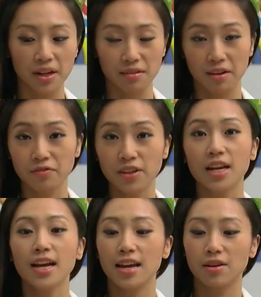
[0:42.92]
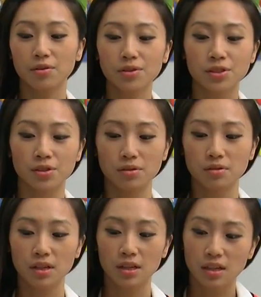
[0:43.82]
and comfort, it also
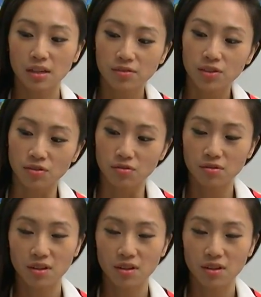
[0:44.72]
gives you